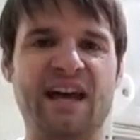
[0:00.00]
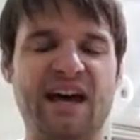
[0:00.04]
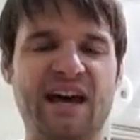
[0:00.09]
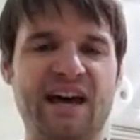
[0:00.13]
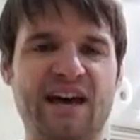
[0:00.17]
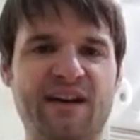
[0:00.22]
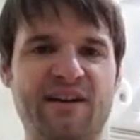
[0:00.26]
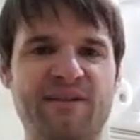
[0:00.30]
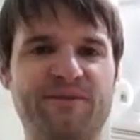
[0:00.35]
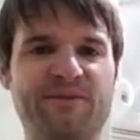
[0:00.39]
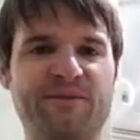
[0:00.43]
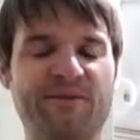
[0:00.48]

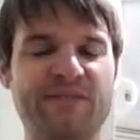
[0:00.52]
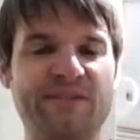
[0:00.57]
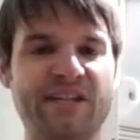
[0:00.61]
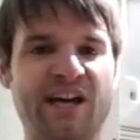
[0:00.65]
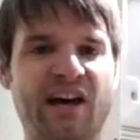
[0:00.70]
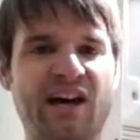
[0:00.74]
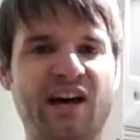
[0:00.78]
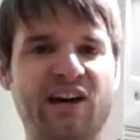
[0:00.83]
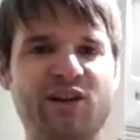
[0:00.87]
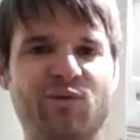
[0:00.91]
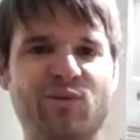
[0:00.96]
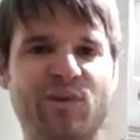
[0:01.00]
of
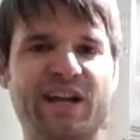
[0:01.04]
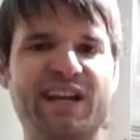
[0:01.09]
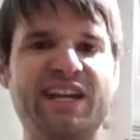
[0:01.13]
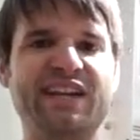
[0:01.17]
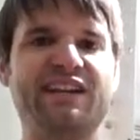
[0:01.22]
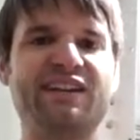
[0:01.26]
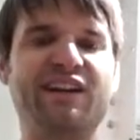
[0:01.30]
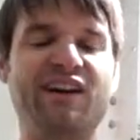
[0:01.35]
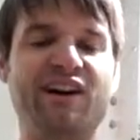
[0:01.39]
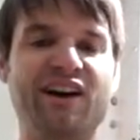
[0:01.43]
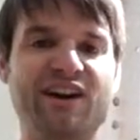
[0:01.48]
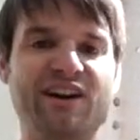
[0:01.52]
tongue
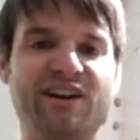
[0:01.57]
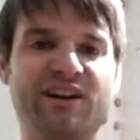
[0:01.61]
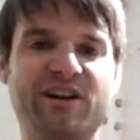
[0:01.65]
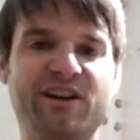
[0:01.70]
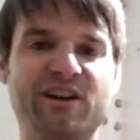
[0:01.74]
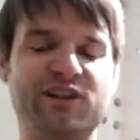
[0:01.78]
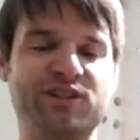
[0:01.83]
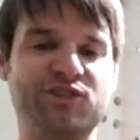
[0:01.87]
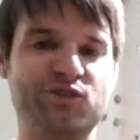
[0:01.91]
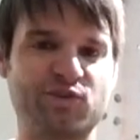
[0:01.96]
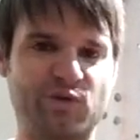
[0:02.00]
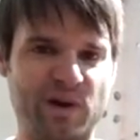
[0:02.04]
weight on
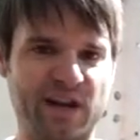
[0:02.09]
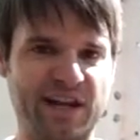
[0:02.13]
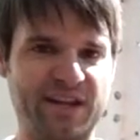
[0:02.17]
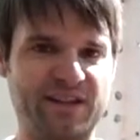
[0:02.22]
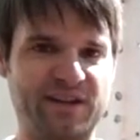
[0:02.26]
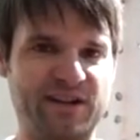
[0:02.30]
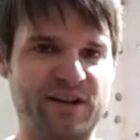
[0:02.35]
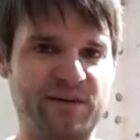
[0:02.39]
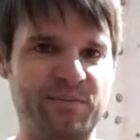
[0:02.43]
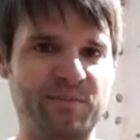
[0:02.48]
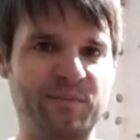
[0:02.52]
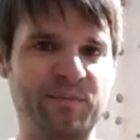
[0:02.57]
our
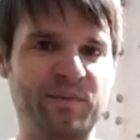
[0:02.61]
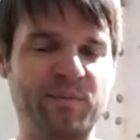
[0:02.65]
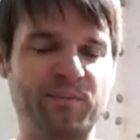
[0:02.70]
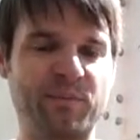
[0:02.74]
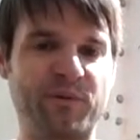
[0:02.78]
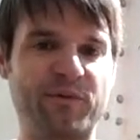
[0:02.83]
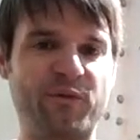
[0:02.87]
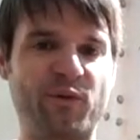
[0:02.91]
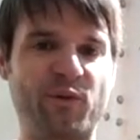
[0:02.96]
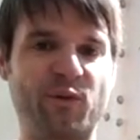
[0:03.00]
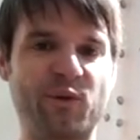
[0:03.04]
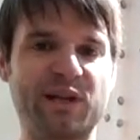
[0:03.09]
trailer
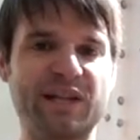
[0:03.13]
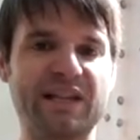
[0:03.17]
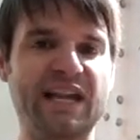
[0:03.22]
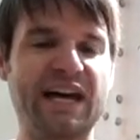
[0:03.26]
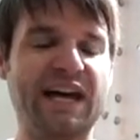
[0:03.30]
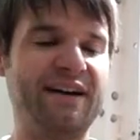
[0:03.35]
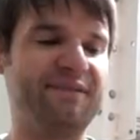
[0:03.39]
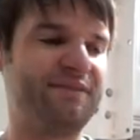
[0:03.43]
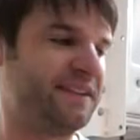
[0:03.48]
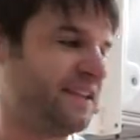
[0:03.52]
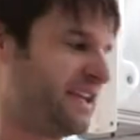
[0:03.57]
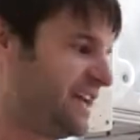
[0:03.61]
before we
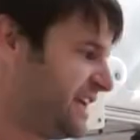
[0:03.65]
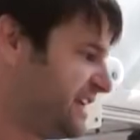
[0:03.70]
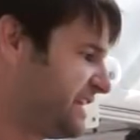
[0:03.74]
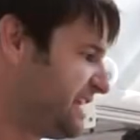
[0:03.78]
left.